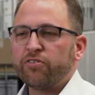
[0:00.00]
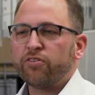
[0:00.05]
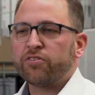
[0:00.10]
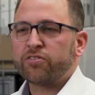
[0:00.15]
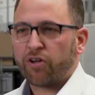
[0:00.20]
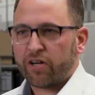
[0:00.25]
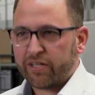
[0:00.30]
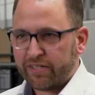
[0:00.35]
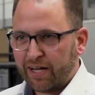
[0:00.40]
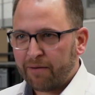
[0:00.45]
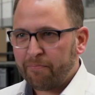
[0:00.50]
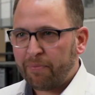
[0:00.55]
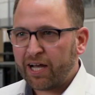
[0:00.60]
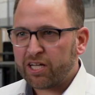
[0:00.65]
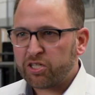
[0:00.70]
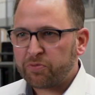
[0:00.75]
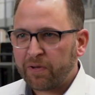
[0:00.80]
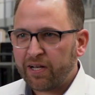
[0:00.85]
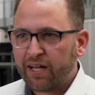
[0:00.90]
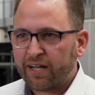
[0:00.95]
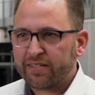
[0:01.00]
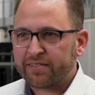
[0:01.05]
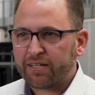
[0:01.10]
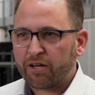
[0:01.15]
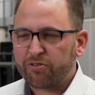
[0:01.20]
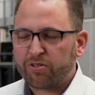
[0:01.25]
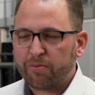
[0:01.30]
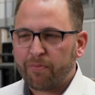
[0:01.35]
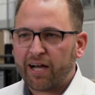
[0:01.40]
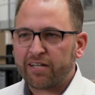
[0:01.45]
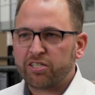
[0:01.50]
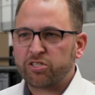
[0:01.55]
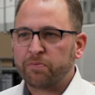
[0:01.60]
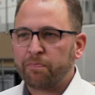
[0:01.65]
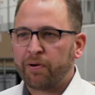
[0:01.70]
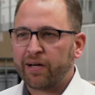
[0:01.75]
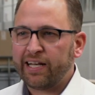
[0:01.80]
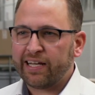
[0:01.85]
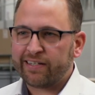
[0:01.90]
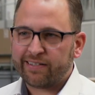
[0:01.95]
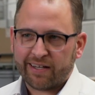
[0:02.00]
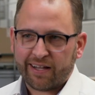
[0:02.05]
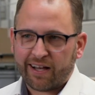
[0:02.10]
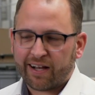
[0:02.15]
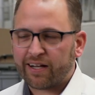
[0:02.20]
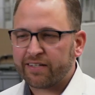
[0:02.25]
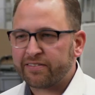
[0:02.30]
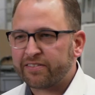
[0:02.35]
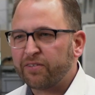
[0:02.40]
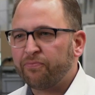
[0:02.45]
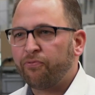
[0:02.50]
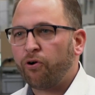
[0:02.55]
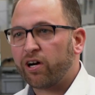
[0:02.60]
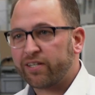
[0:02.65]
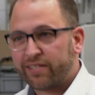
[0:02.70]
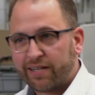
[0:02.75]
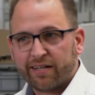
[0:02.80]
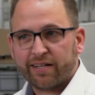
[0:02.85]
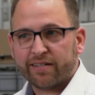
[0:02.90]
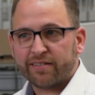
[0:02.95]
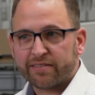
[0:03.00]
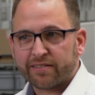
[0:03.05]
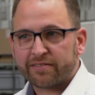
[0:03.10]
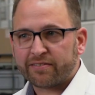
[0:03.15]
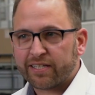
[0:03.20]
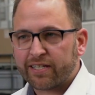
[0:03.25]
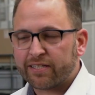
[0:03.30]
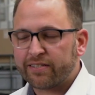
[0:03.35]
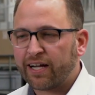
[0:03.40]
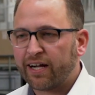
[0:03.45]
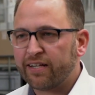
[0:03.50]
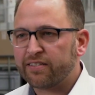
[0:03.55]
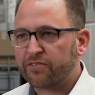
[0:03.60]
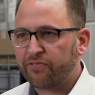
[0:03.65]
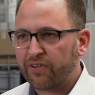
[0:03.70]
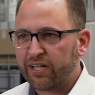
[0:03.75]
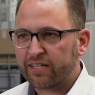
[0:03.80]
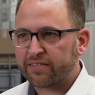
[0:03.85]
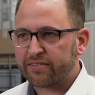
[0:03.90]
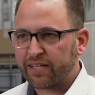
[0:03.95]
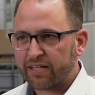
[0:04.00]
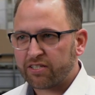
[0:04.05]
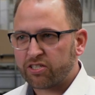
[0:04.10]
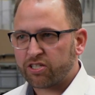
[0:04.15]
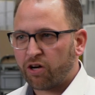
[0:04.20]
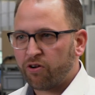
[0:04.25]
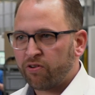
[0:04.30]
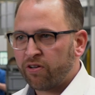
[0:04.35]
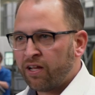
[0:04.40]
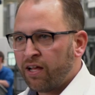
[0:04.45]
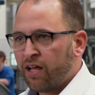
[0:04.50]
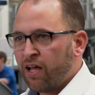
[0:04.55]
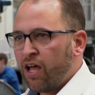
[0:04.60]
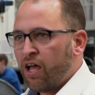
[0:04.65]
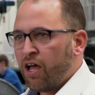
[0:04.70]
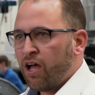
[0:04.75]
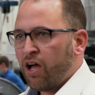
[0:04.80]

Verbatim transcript: Today we want to describe the advantages of this digital twin using the example of an automatic